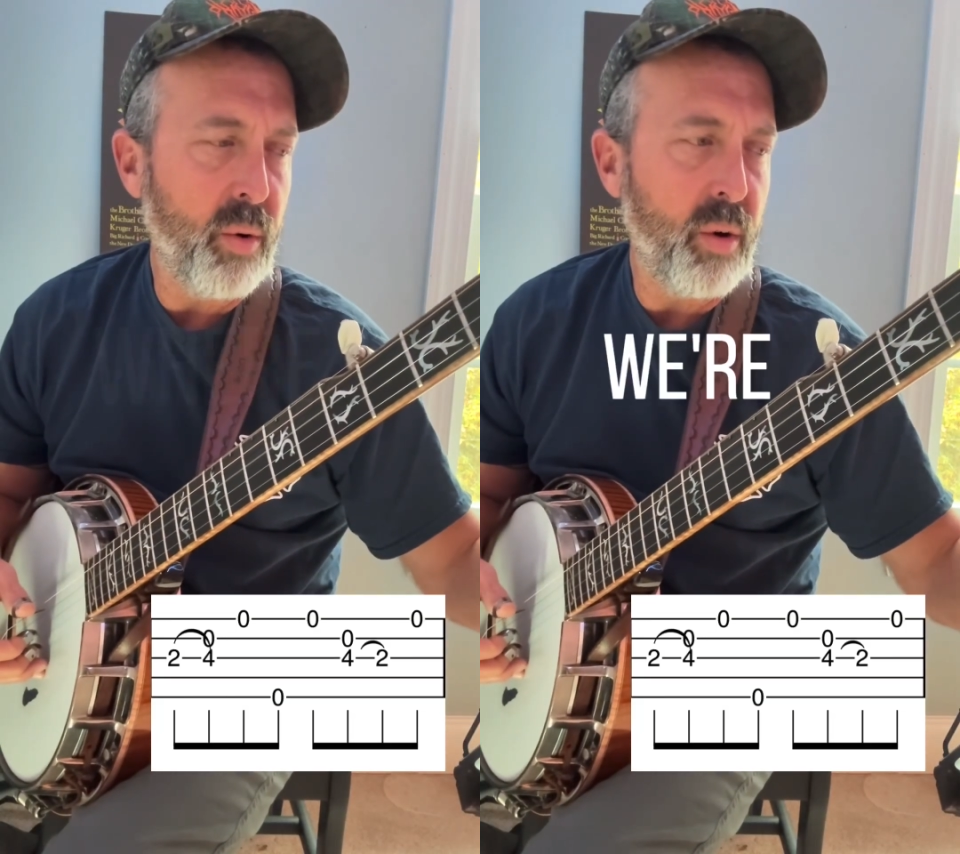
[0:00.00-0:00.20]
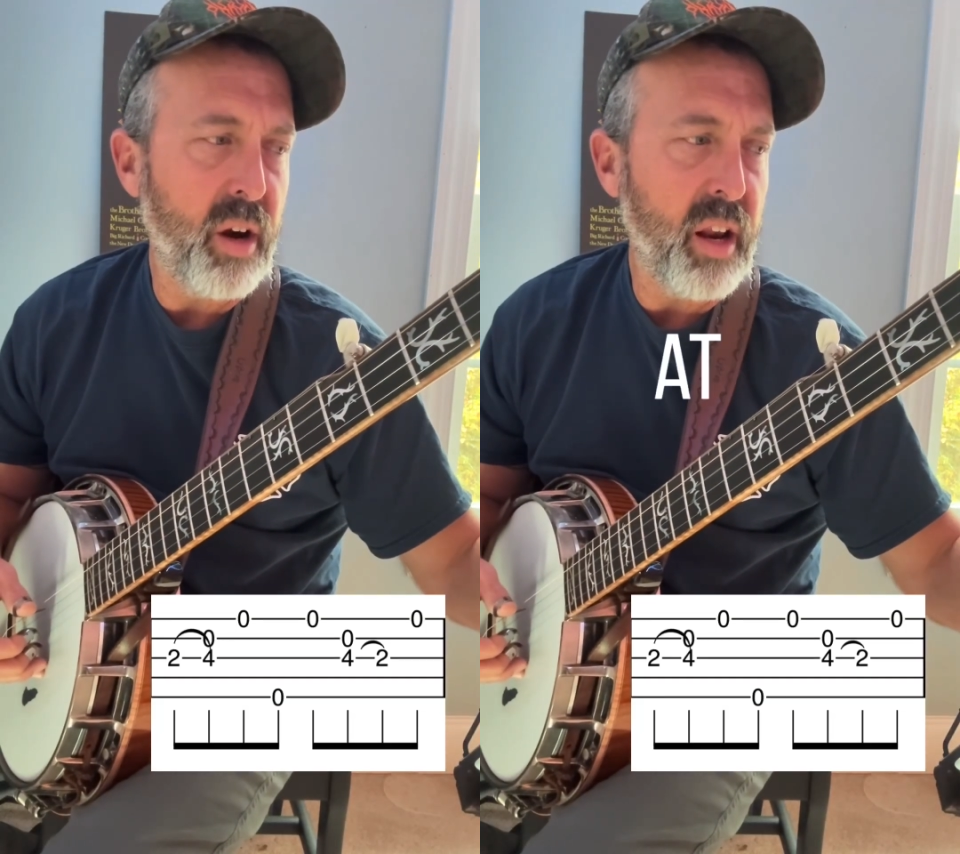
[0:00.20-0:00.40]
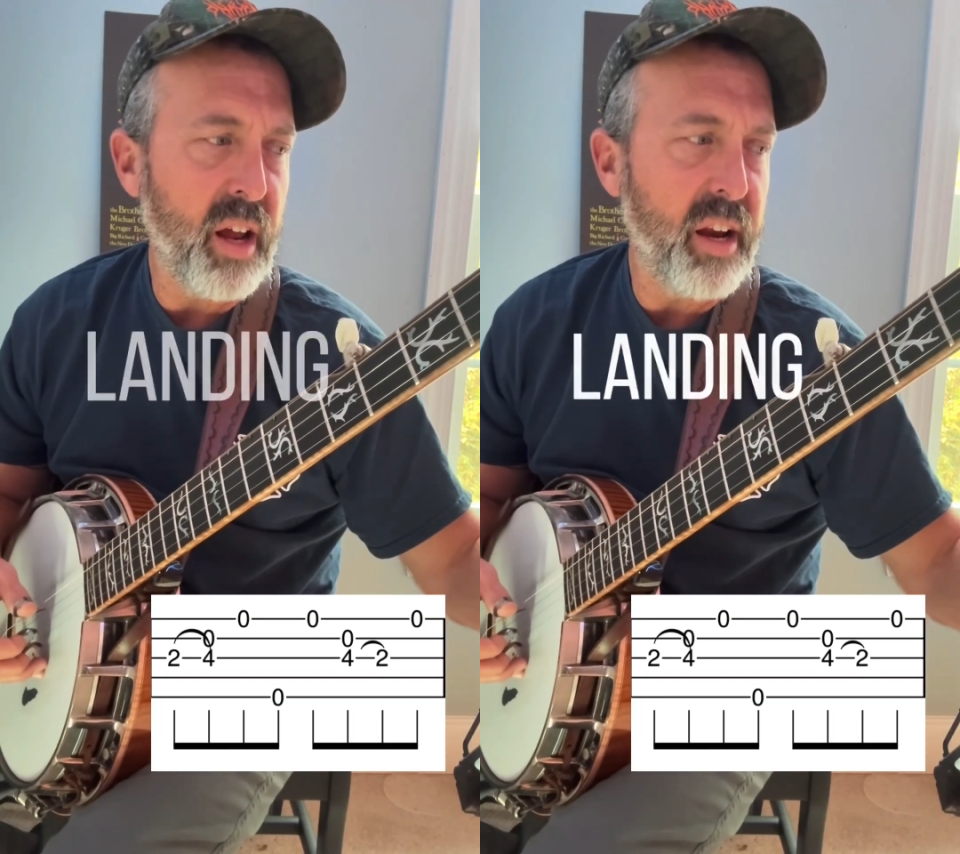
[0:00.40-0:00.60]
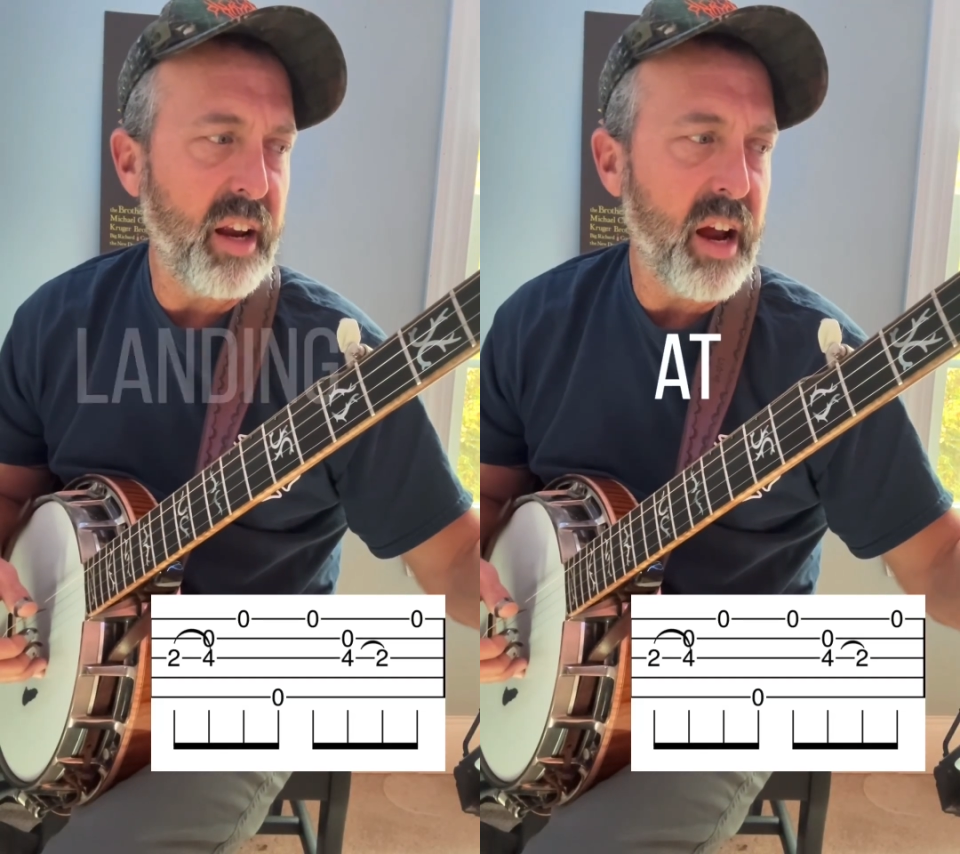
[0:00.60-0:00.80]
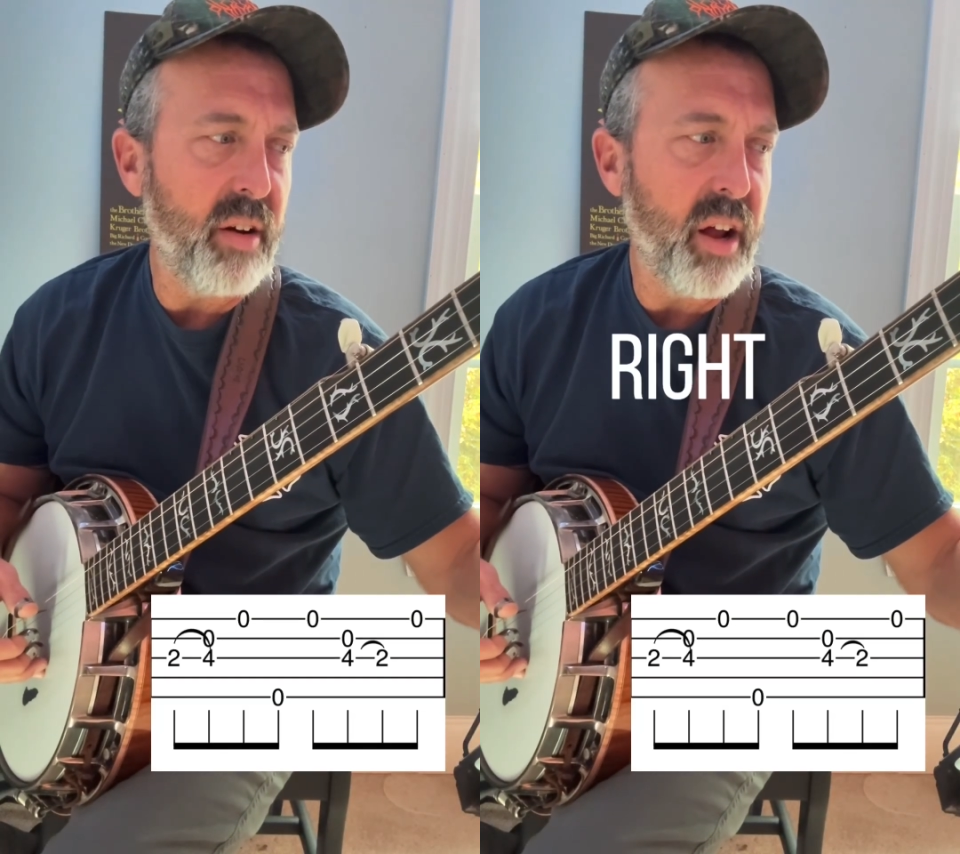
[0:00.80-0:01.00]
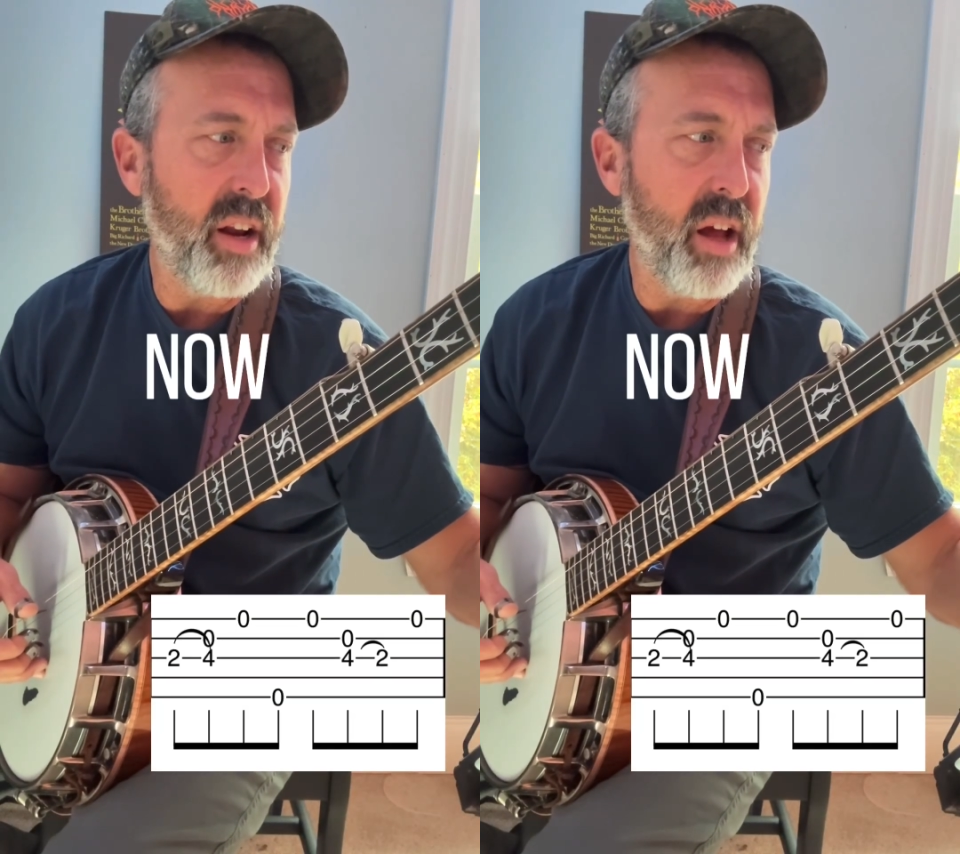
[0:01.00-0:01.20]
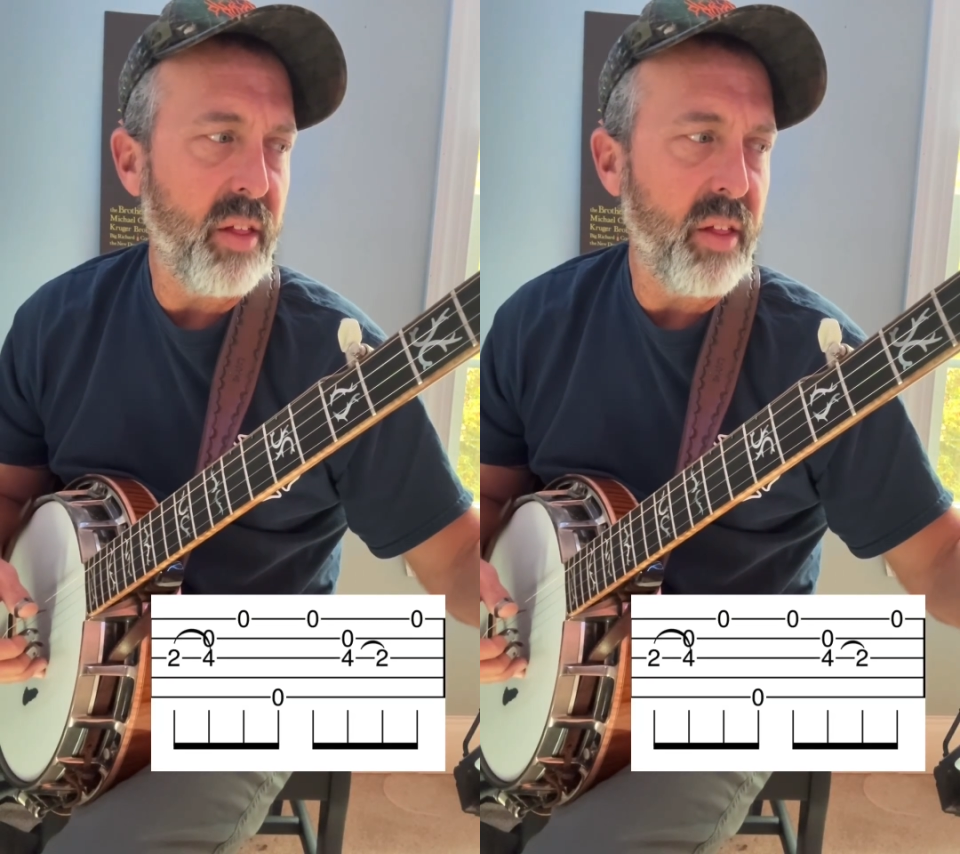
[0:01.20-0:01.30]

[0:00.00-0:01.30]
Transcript: we're at landing at right now,